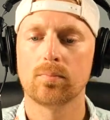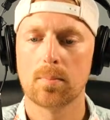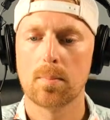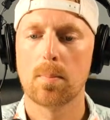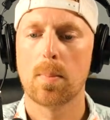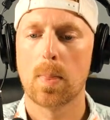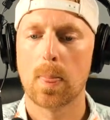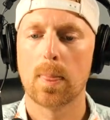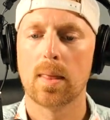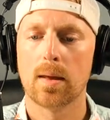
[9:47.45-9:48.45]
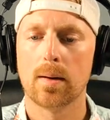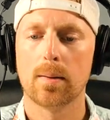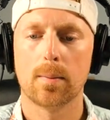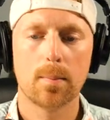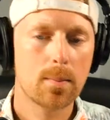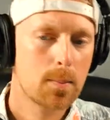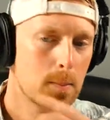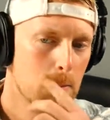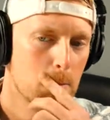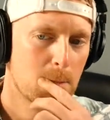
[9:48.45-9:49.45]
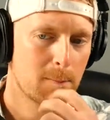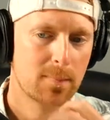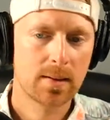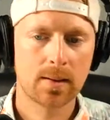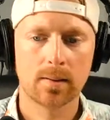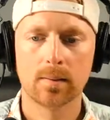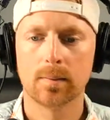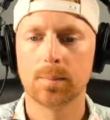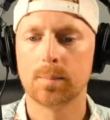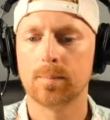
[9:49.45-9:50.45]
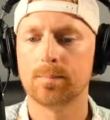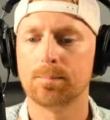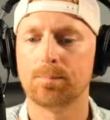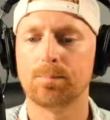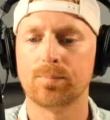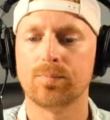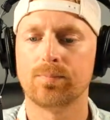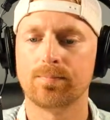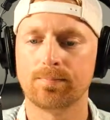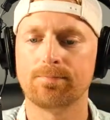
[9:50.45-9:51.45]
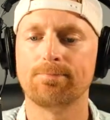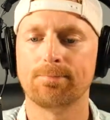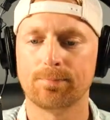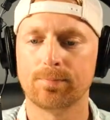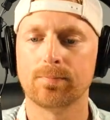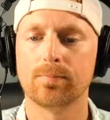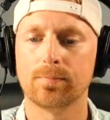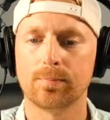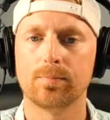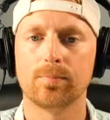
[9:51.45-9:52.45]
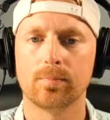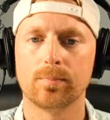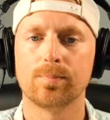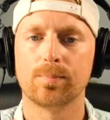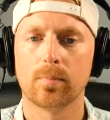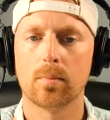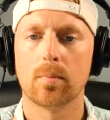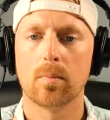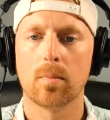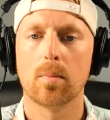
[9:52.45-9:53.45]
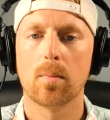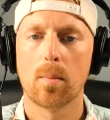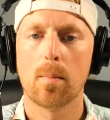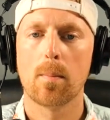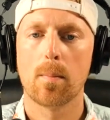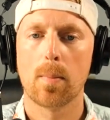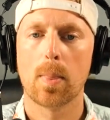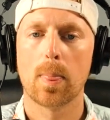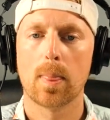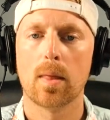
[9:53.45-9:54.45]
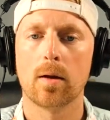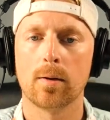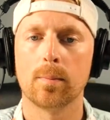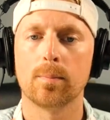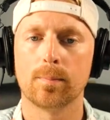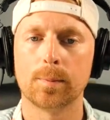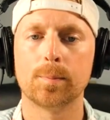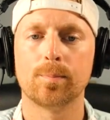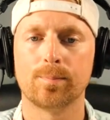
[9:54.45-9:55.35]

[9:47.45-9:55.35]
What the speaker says: This person isn't speaking.